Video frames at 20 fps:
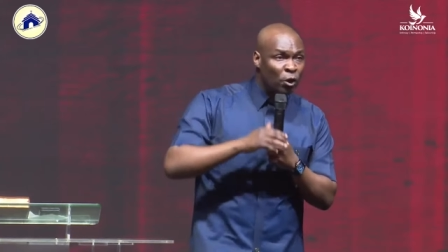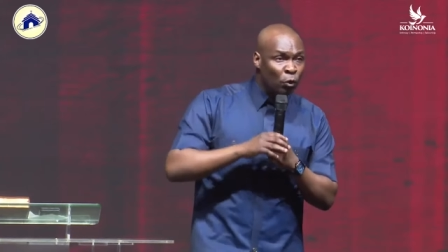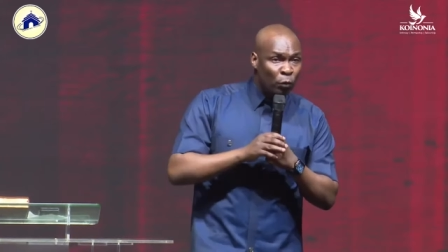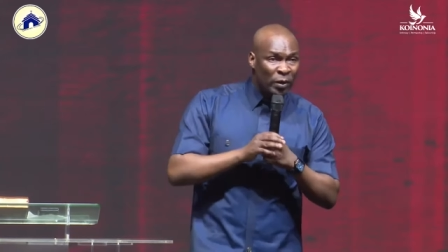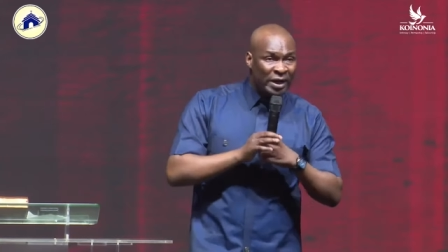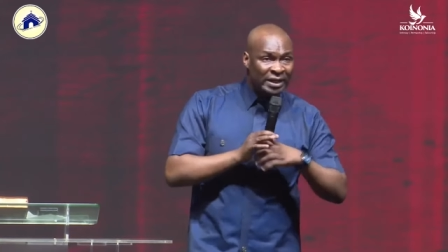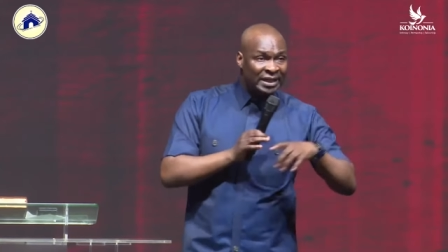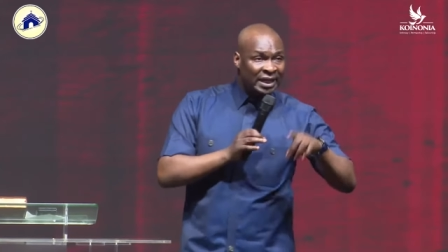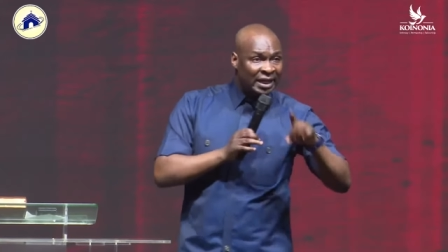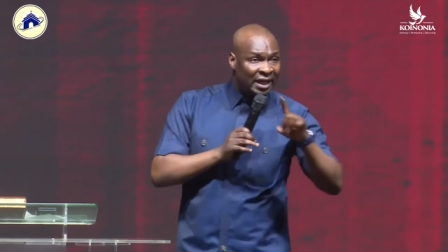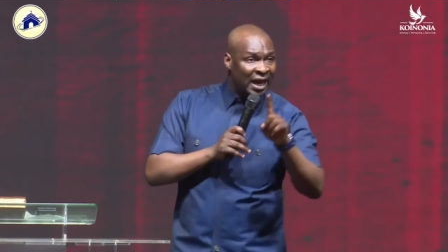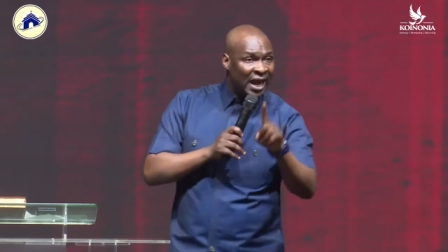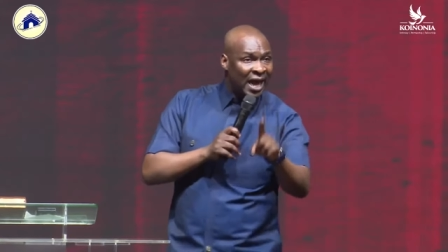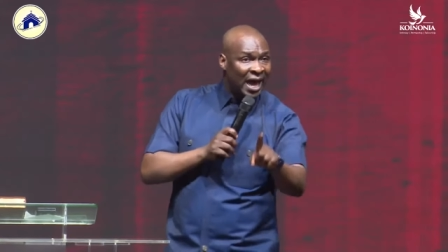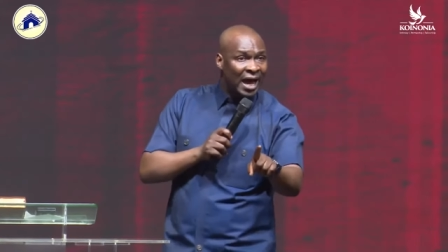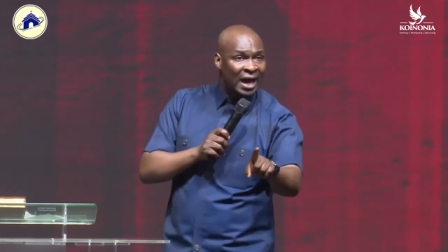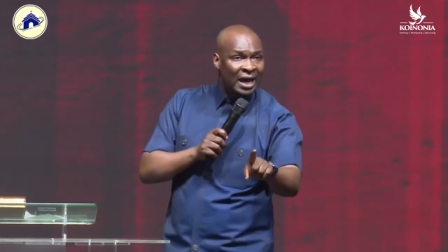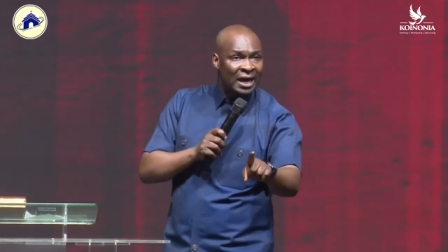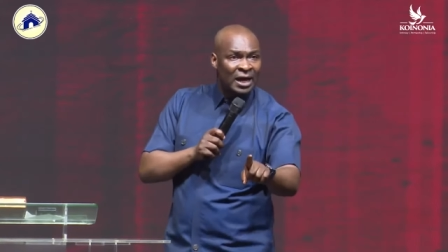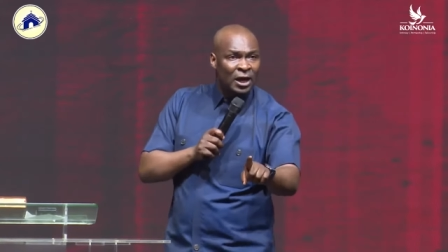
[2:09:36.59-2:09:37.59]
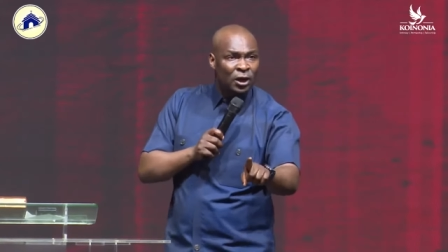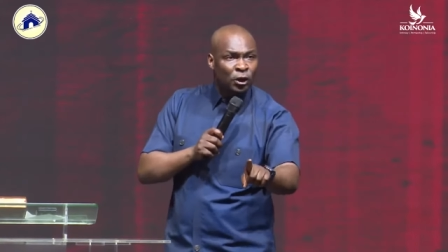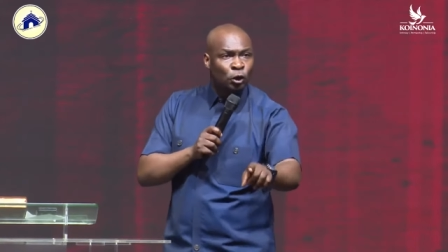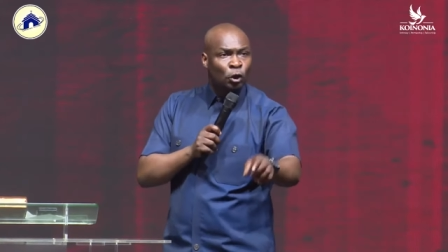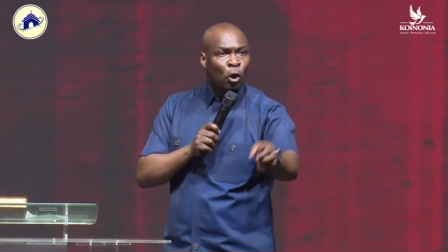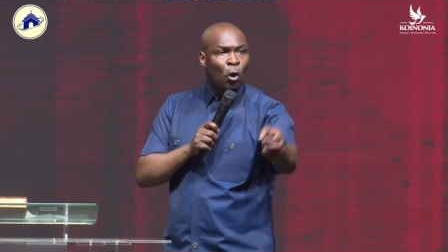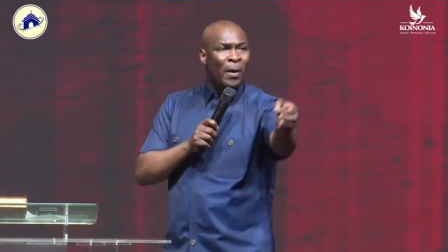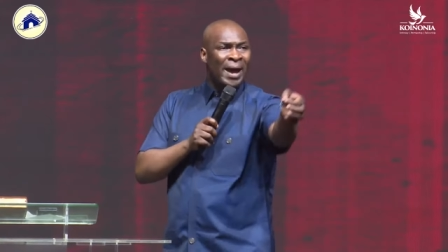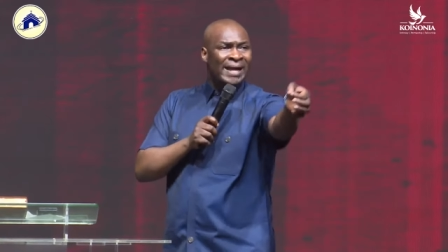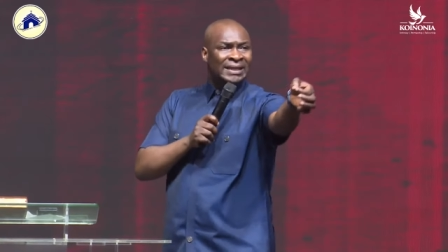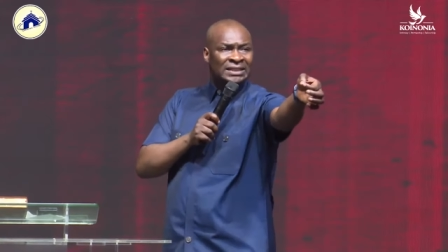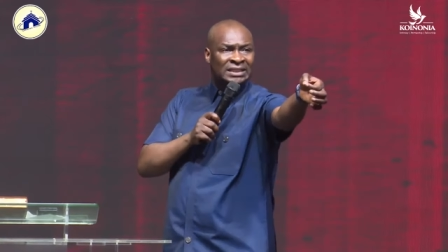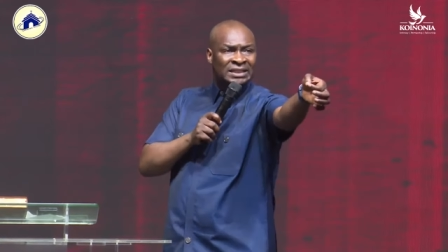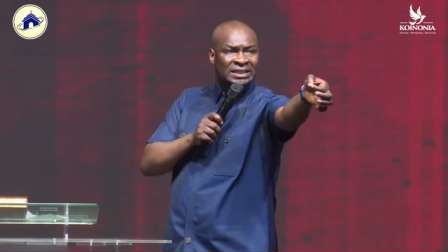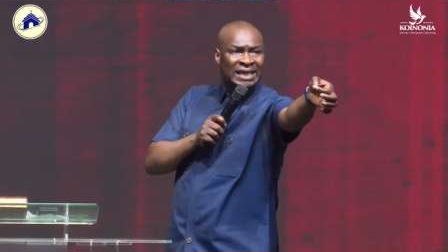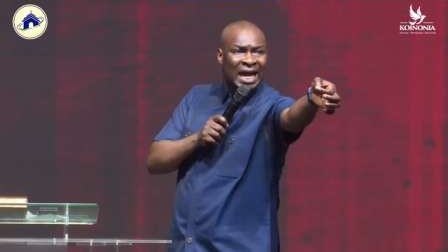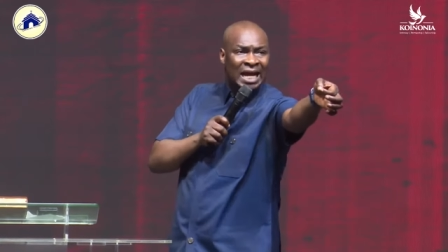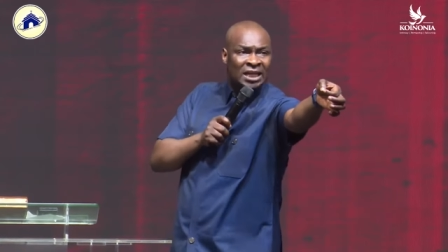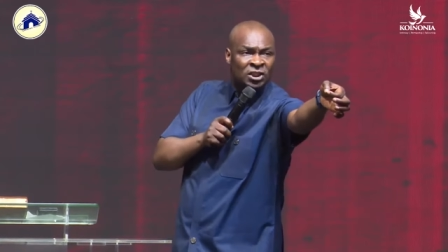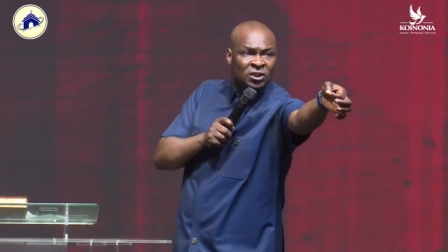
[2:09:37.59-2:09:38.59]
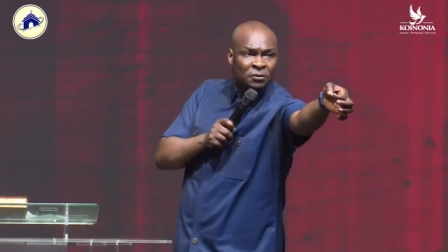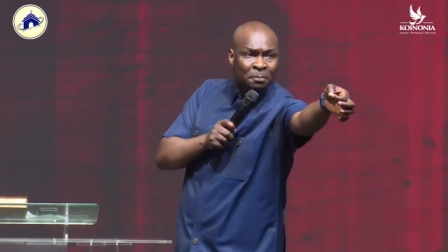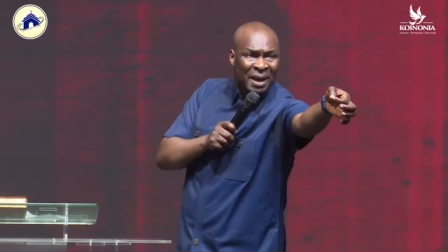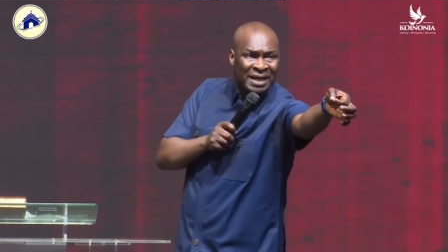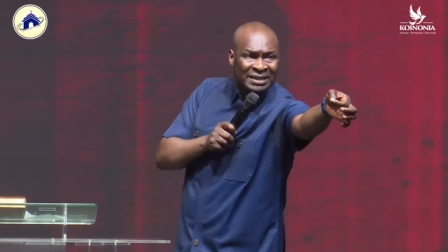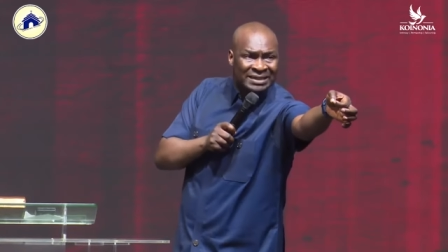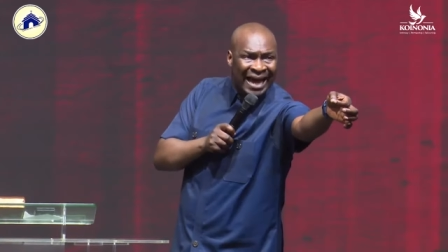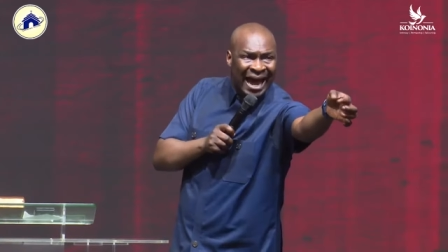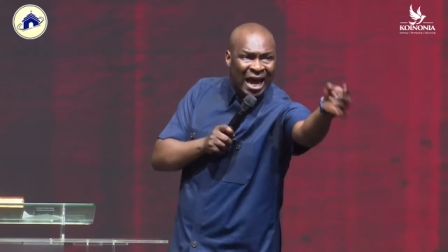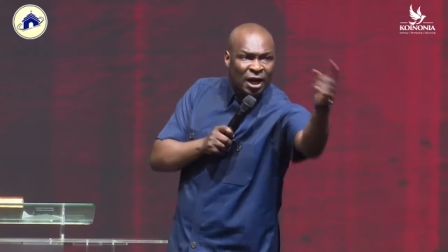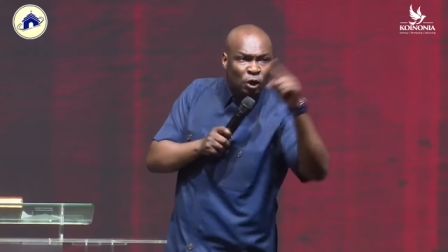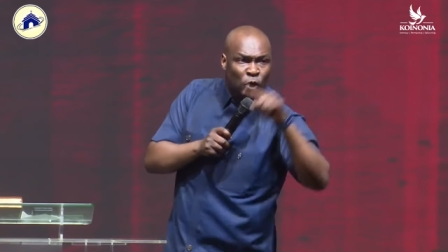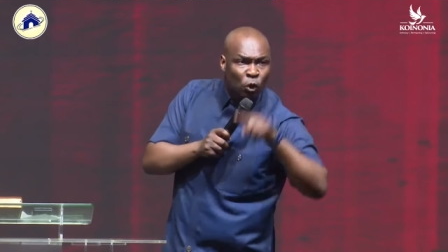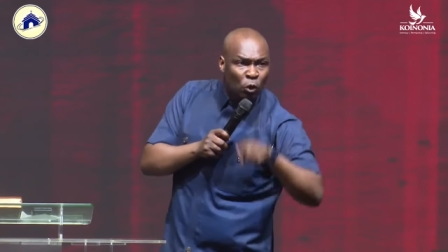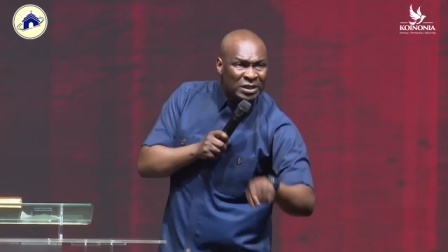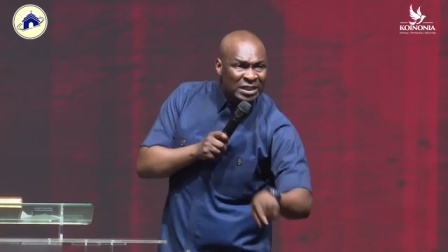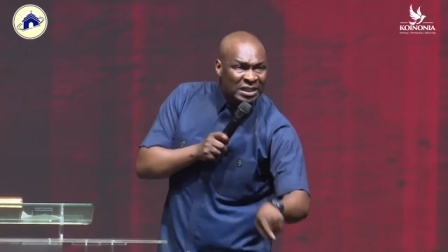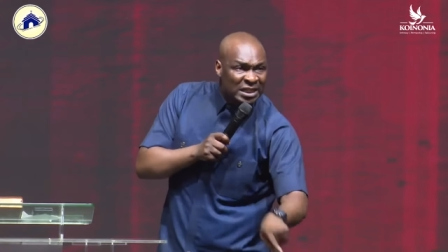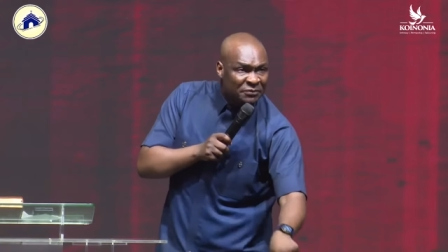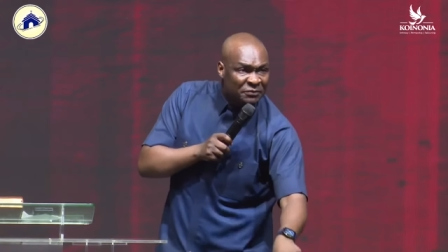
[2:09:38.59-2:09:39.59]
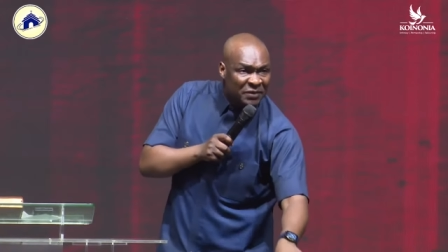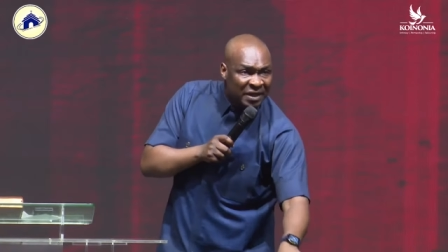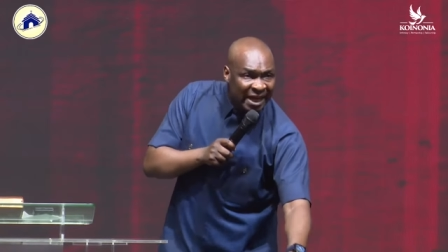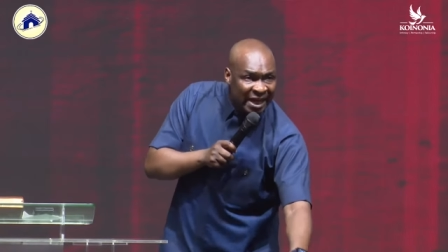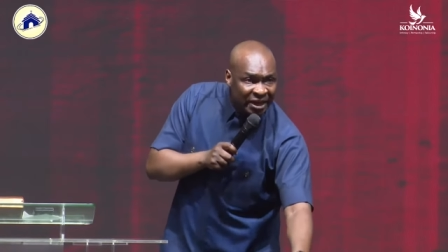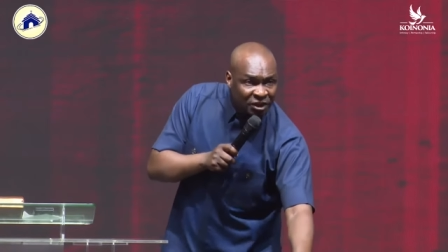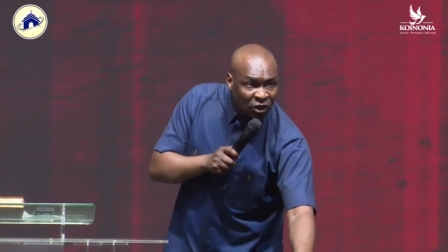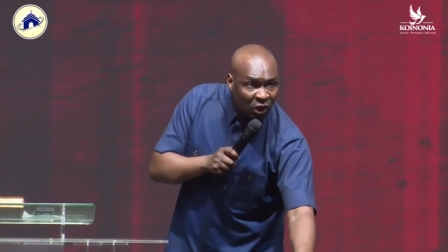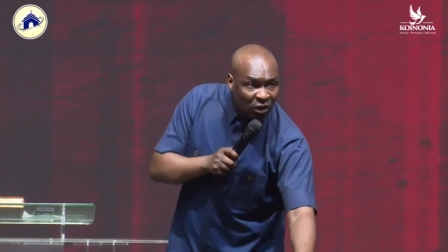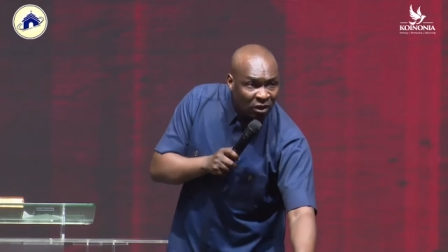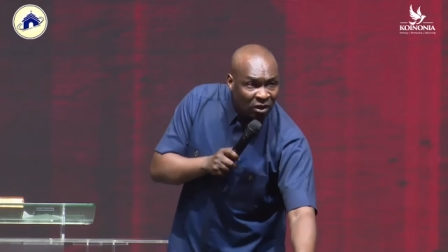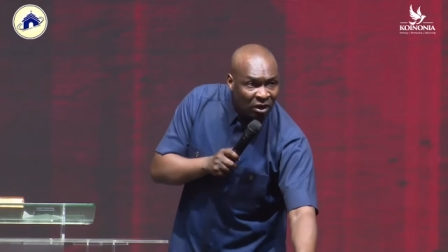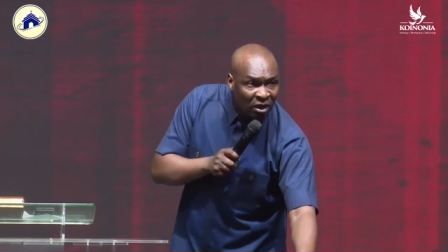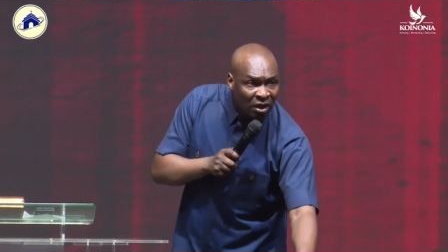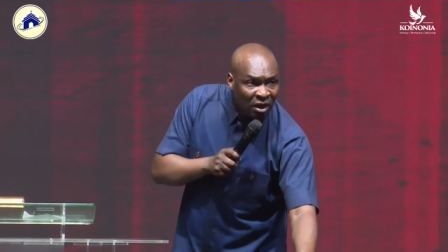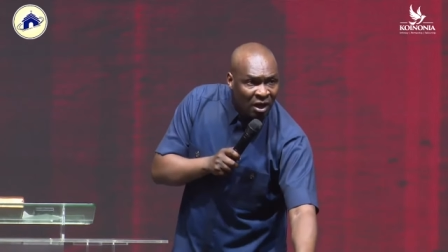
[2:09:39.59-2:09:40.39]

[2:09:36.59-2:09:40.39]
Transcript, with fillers: we declare no enchantment and no divination.